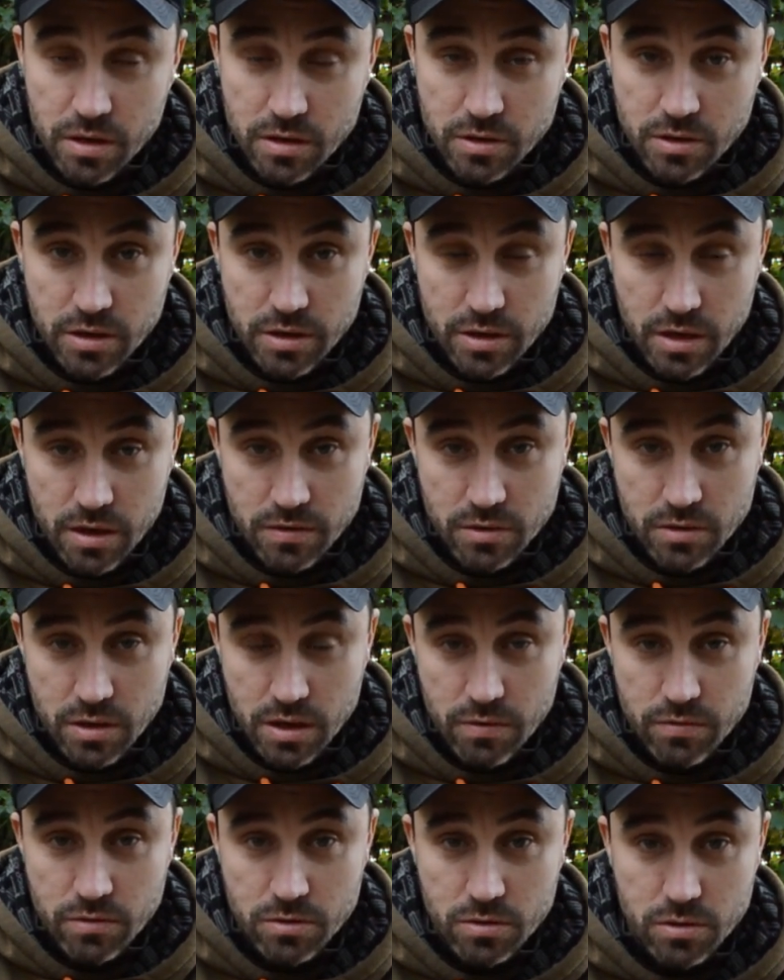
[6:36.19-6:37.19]
and
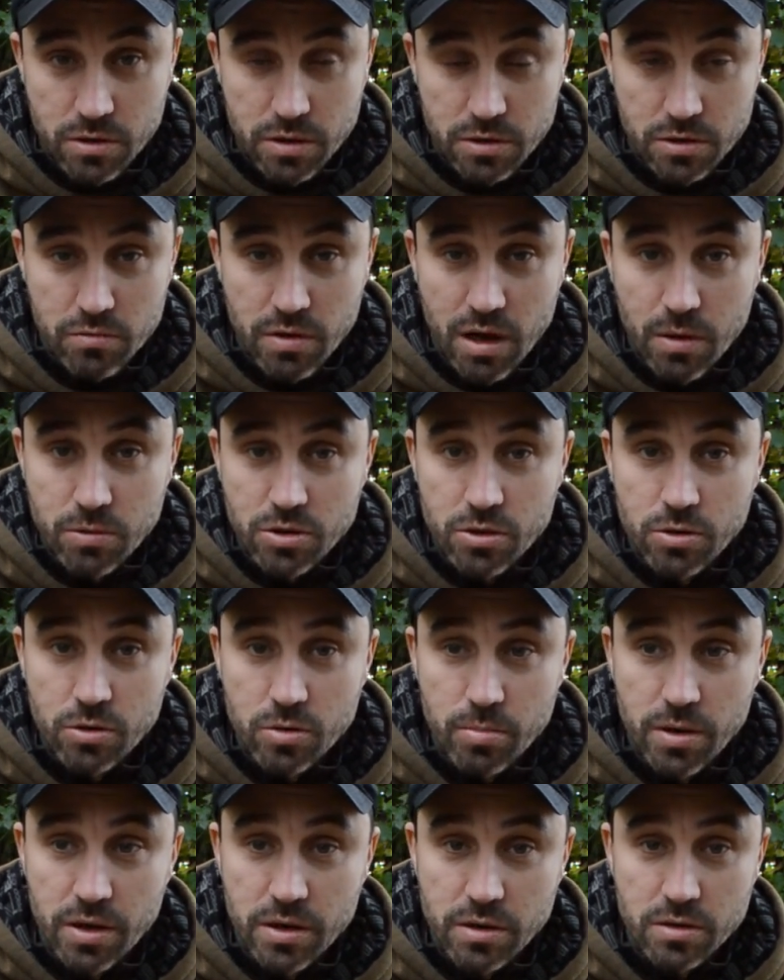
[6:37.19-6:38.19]
it surrounds
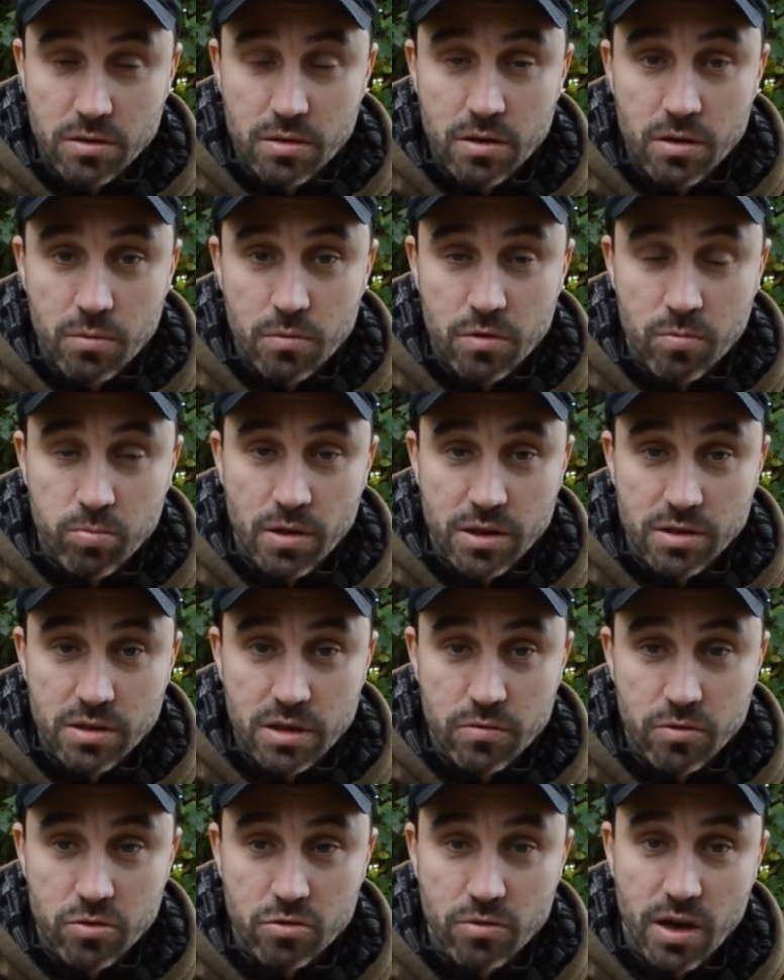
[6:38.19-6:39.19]
your hook bait with
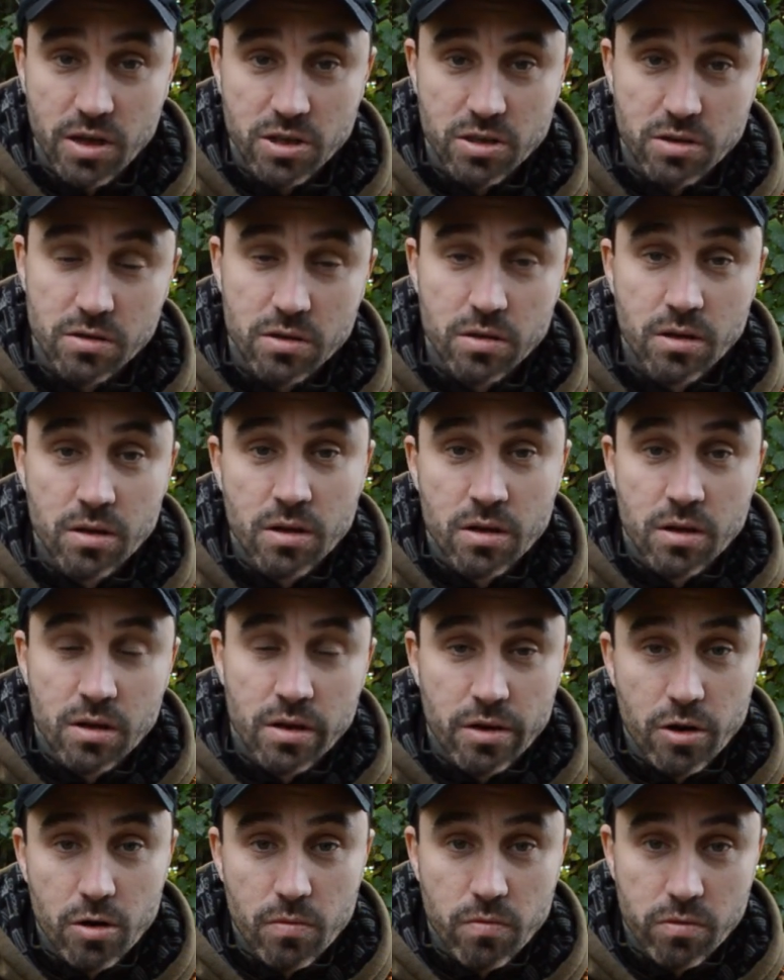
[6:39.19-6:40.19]
plenty of attraction,
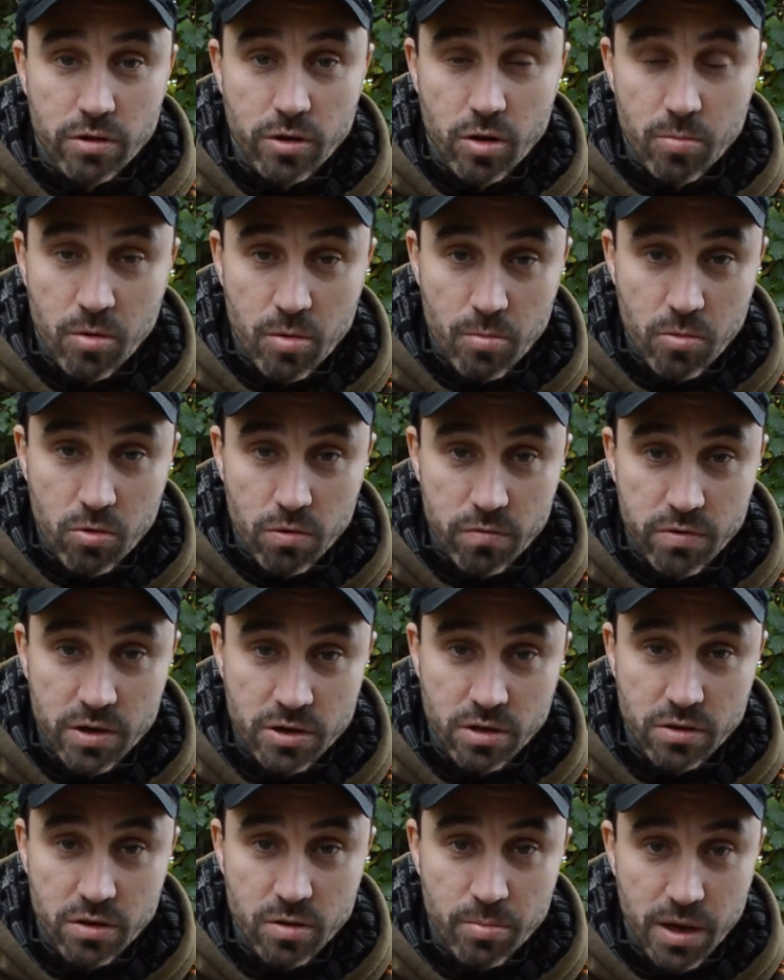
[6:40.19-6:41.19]
and hopefully it'll put more
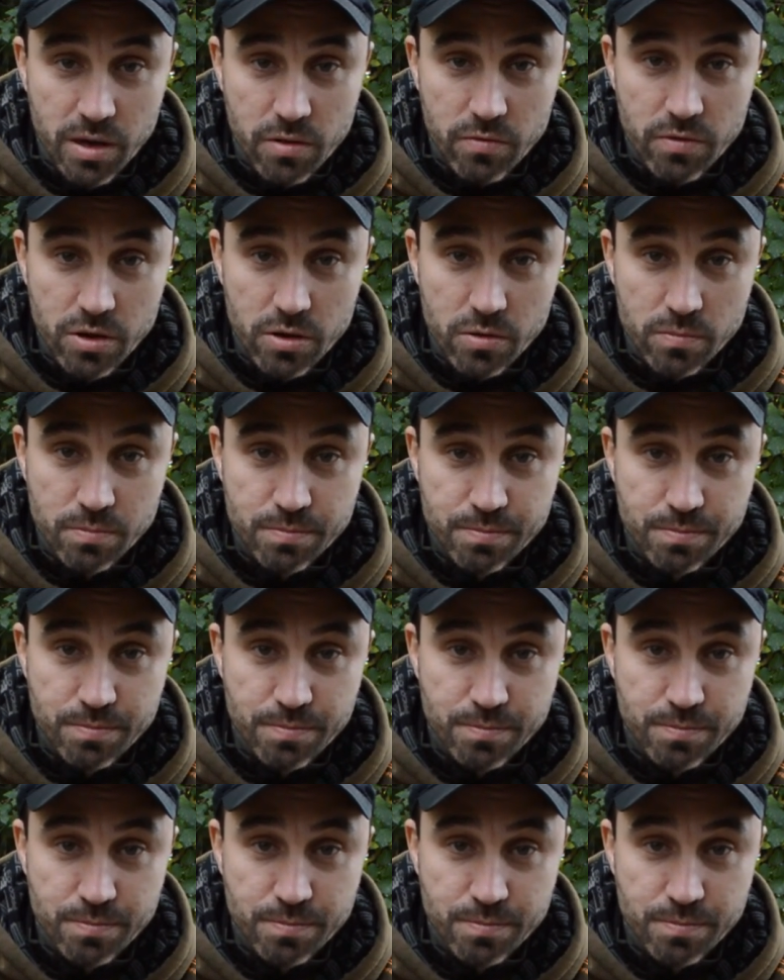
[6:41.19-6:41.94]
fish on the bank for you.